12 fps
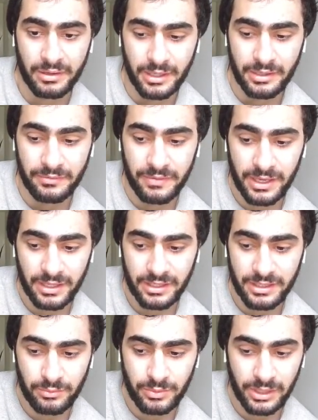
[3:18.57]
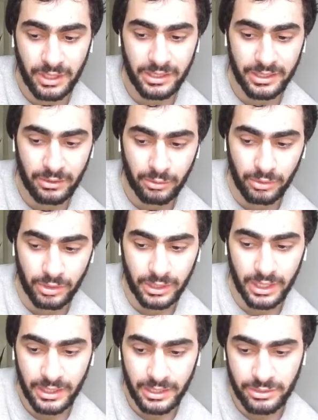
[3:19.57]
In fact, I didn't really like it at all. Like,
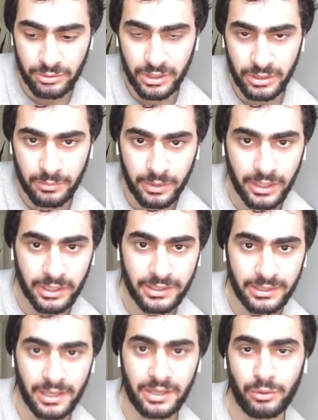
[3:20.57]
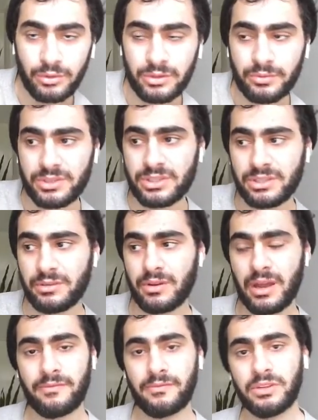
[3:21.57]
I enjoyed it, but I thought it was just an
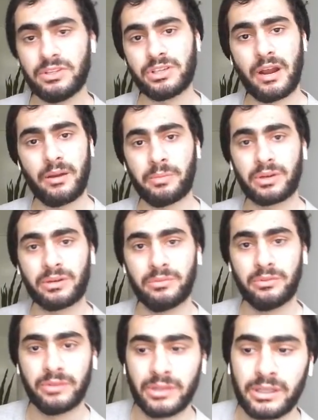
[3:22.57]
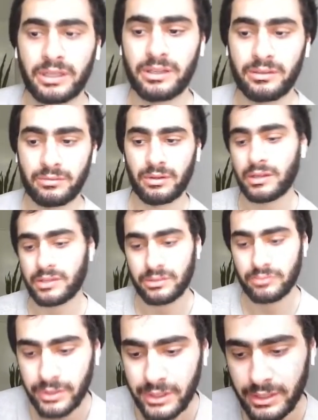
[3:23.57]
average Harry Potter movie. Like, it
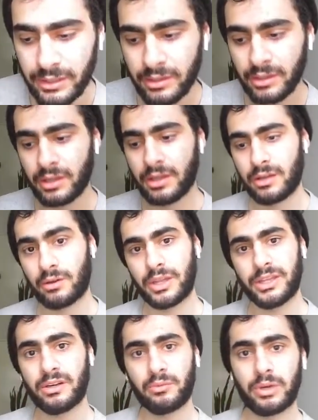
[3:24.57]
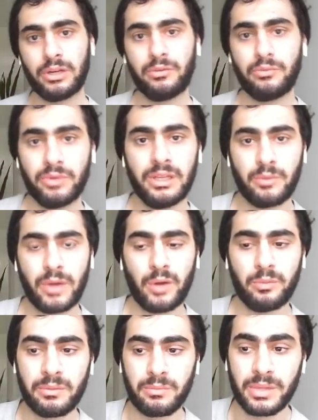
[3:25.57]
didn't really wow
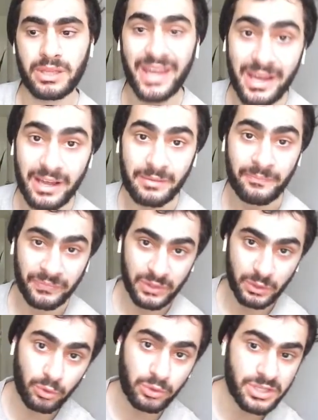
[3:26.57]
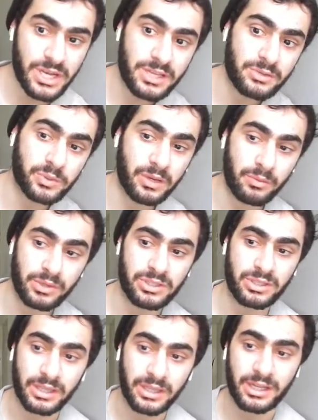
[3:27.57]
me. But that all changed when I watched it
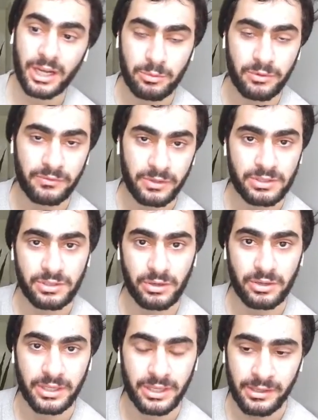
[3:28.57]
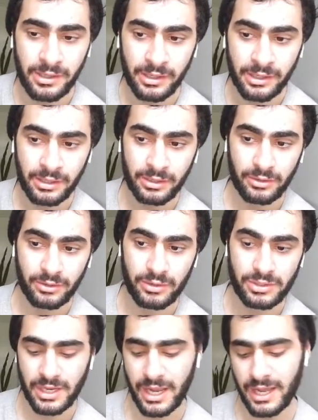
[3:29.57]
like a couple of years ago again,
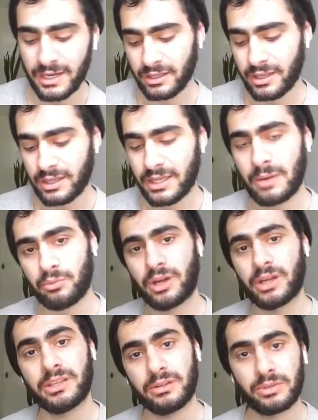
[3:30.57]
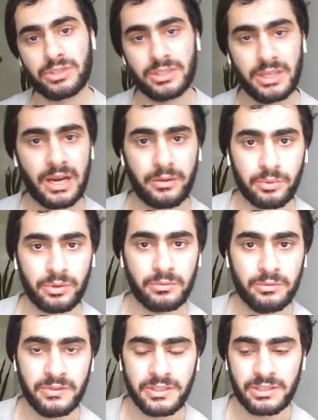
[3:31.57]
because I had like a gap where I didn't watch any Harry Potter
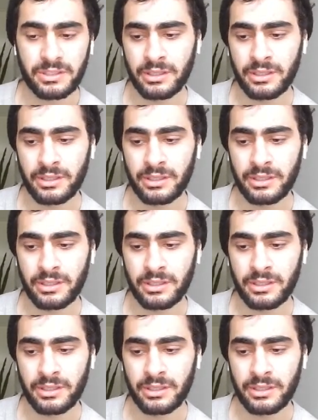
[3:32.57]
movies.